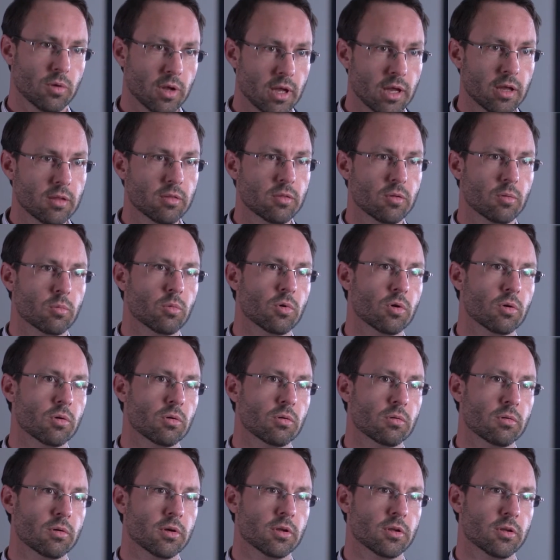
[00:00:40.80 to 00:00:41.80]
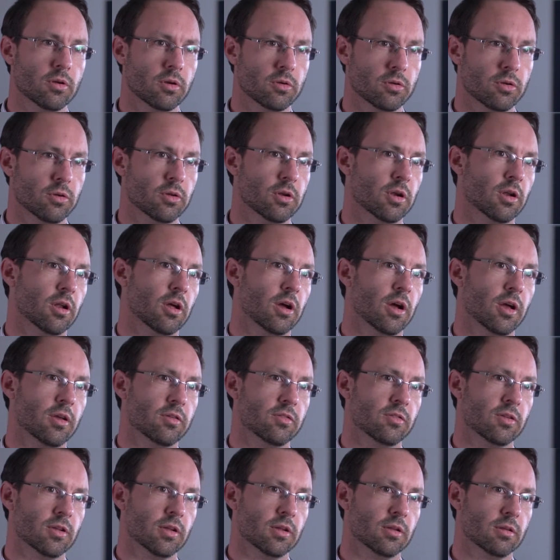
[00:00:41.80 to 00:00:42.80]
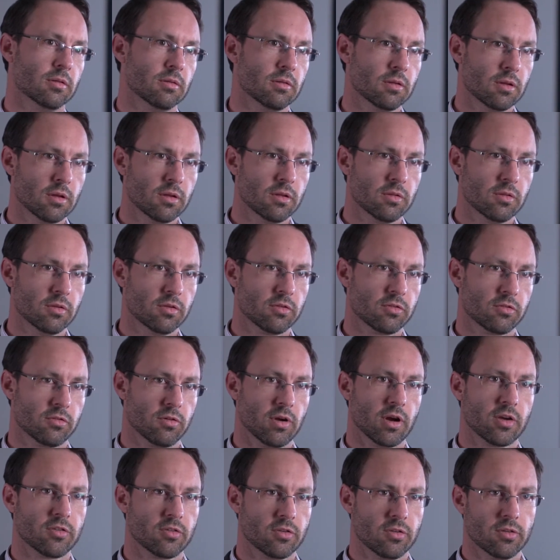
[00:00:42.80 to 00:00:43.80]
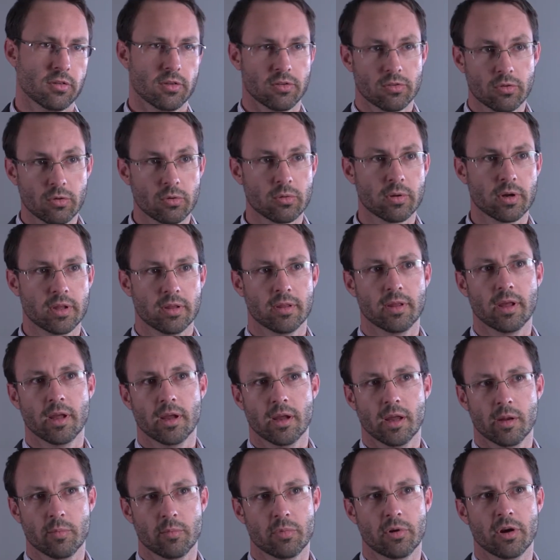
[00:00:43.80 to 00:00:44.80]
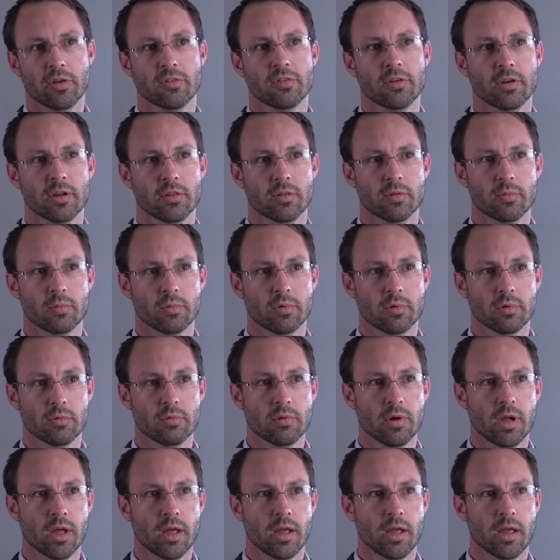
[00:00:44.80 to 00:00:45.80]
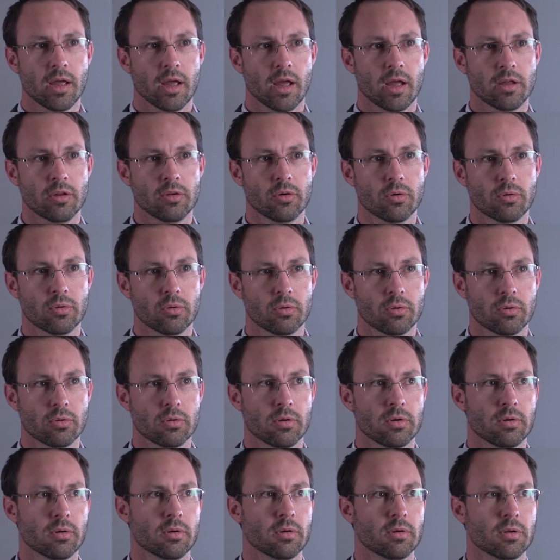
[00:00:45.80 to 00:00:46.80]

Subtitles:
in the wall, you're utilising the structure that's already there and present in the wall, and you're